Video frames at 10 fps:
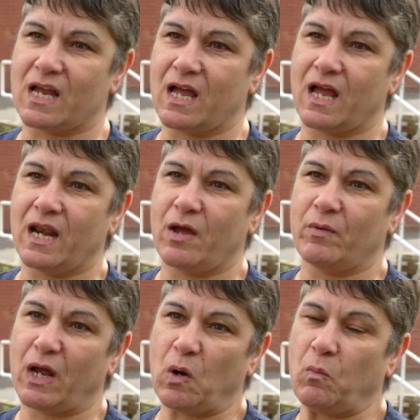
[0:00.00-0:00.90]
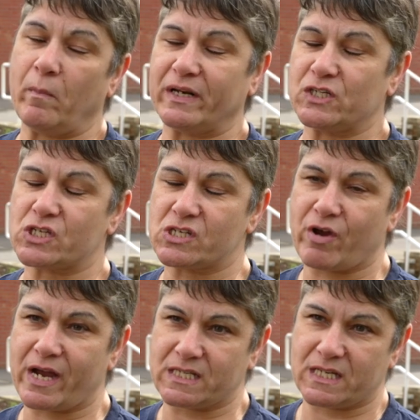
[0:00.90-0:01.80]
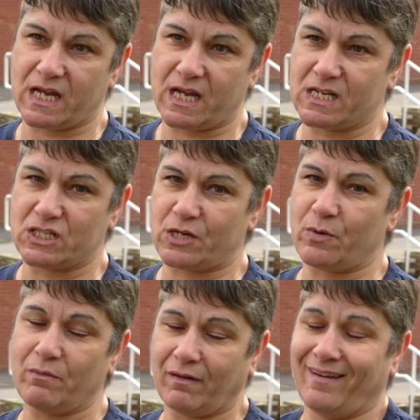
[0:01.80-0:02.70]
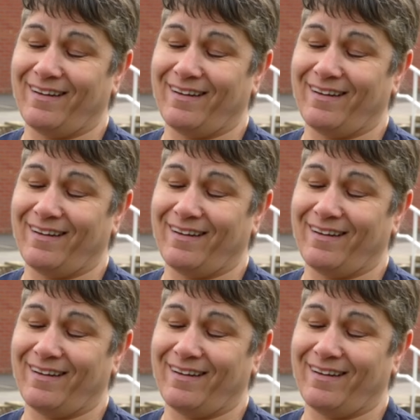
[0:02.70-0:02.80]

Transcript: a, a lonely old woman just trying to do.